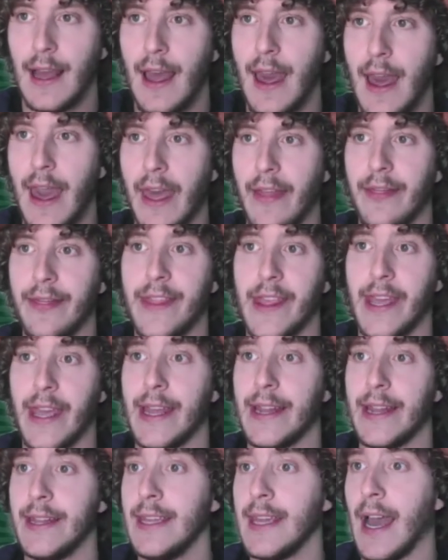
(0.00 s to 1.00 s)
And the
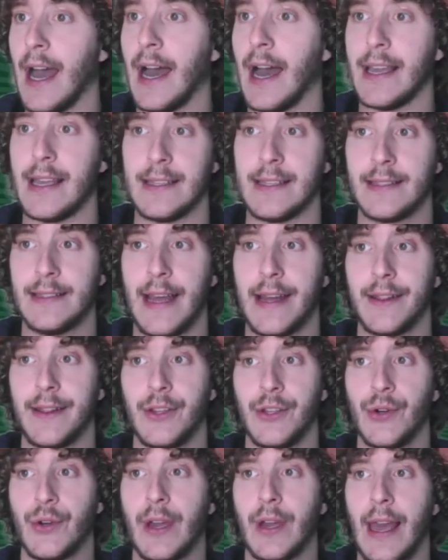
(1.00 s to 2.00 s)
idea is that
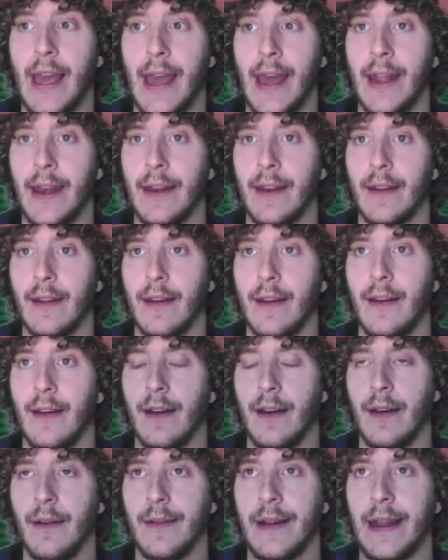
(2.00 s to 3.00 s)
you can,
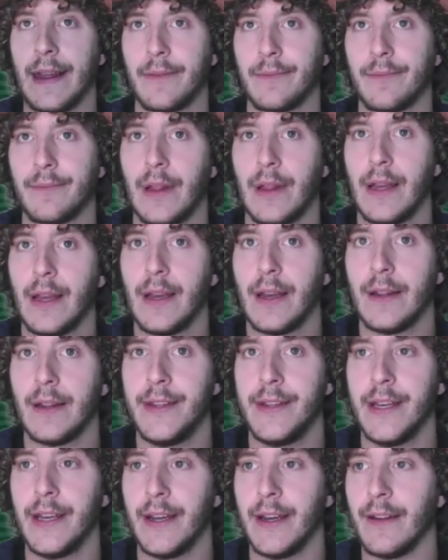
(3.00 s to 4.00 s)
like
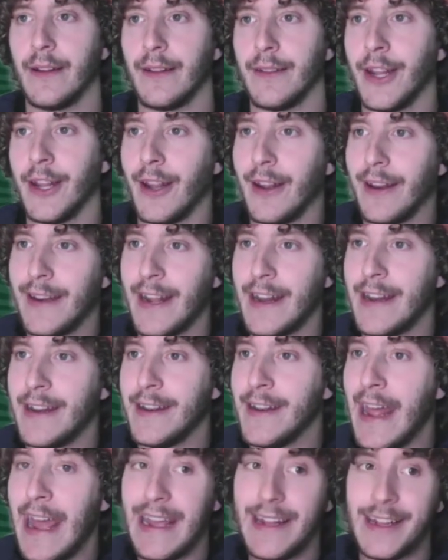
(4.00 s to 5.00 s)
the
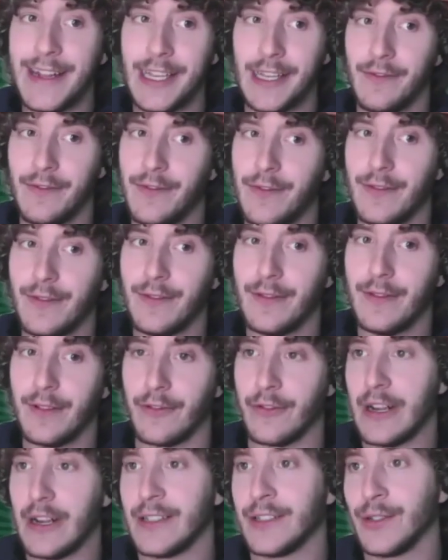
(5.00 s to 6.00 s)
native
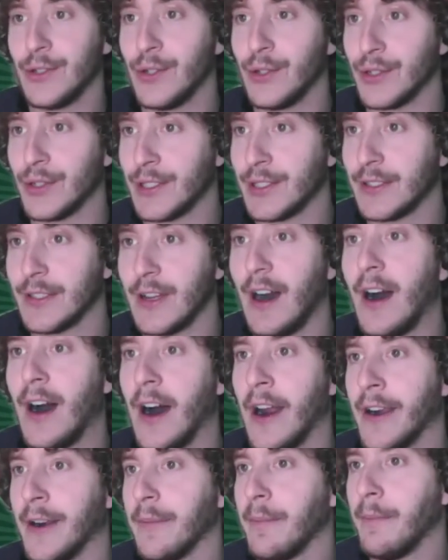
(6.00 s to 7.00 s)
resource
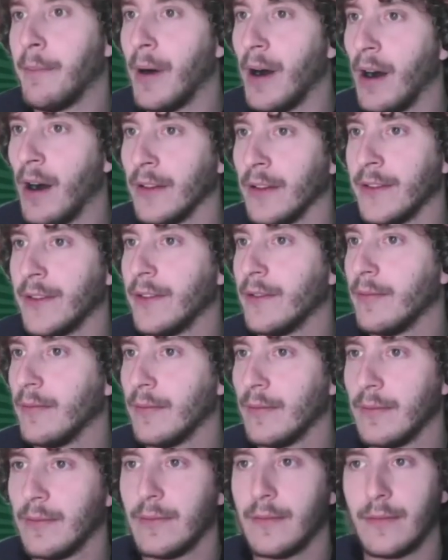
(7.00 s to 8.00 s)
are pods,
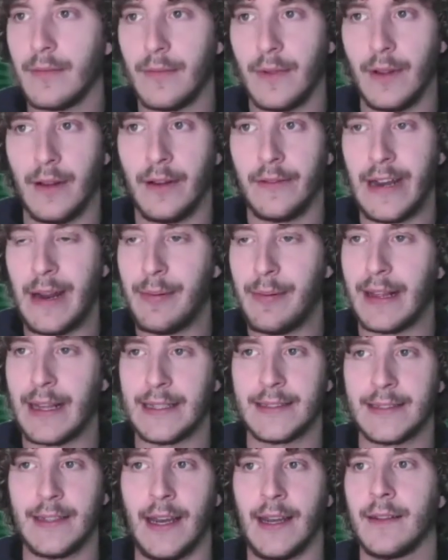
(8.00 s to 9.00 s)
replica
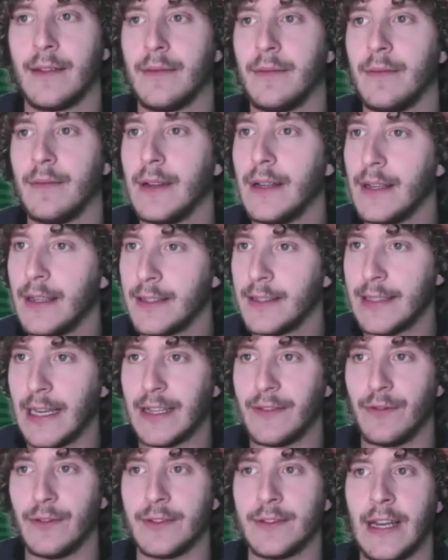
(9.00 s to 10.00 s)
set,
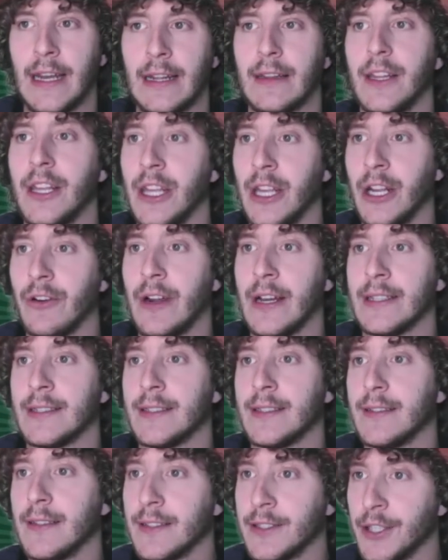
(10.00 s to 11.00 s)
stateful set, ingress,
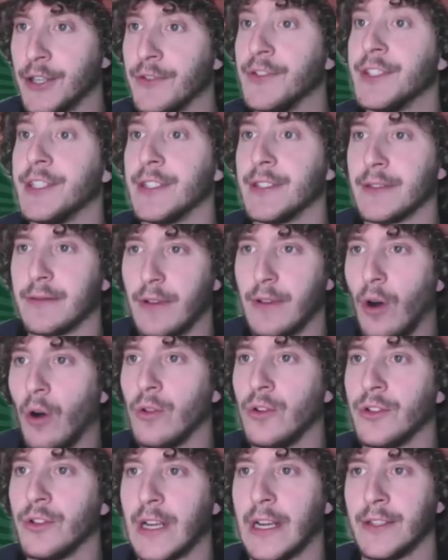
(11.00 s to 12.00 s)
services, all
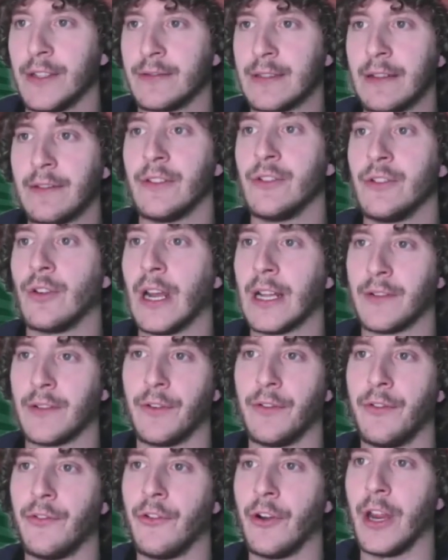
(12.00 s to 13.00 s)
those kinds of stuff that you get
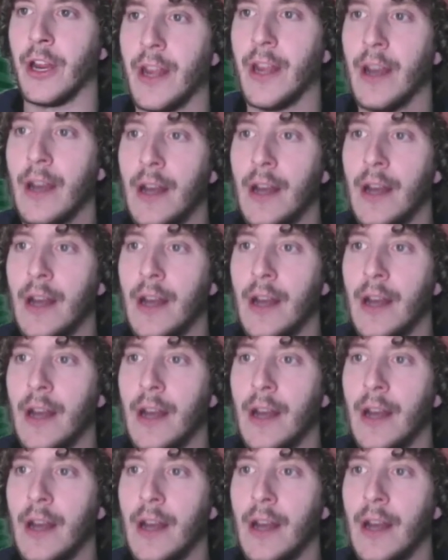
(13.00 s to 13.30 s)
for free.